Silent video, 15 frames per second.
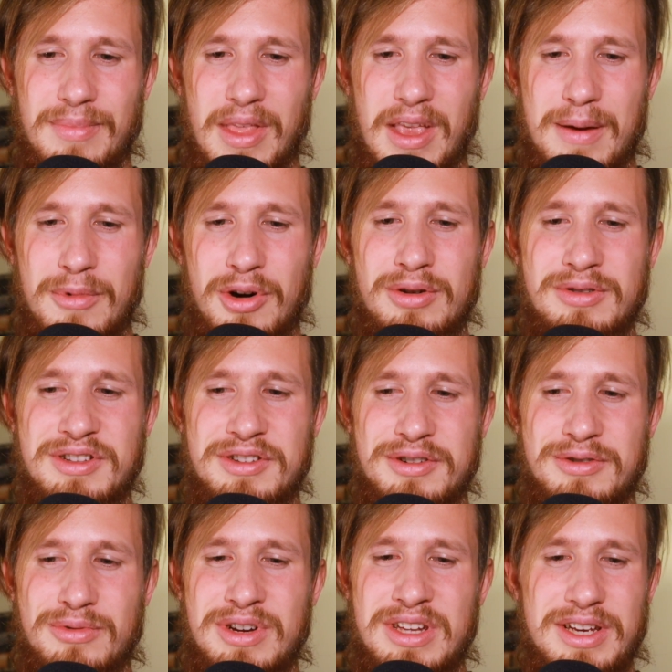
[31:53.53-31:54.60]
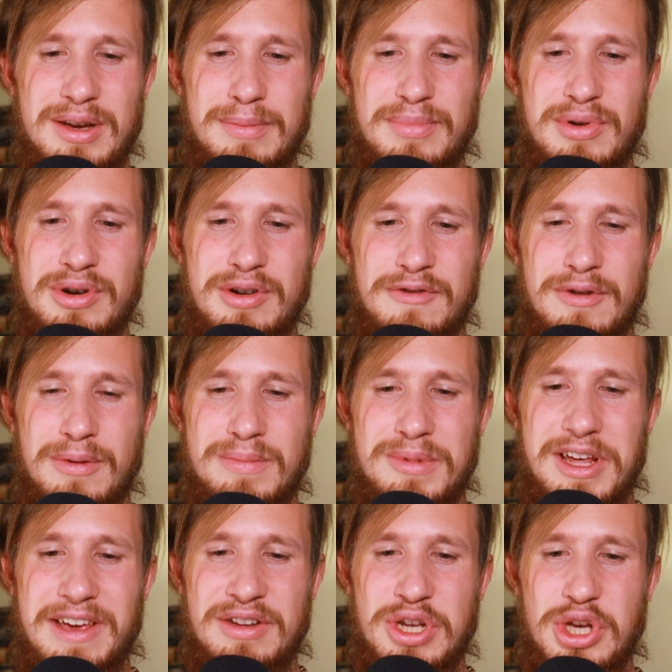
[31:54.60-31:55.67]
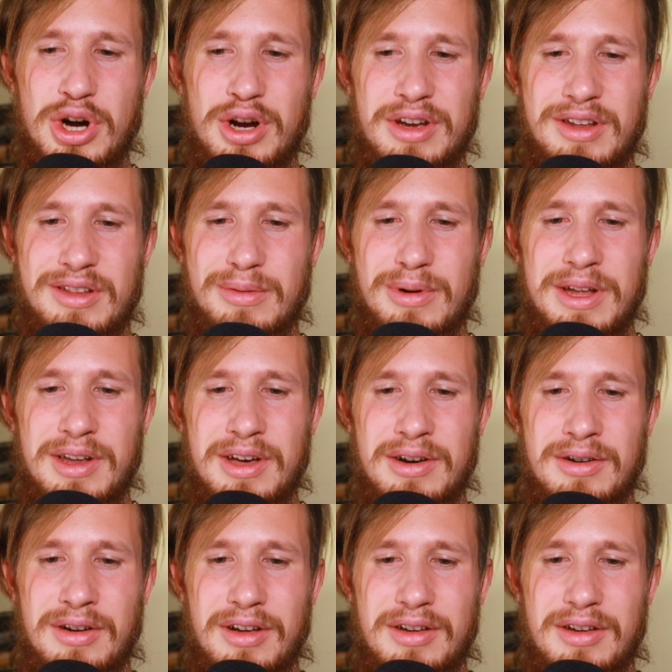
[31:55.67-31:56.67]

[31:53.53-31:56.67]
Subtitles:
I'm also reading a book from David Goggins right now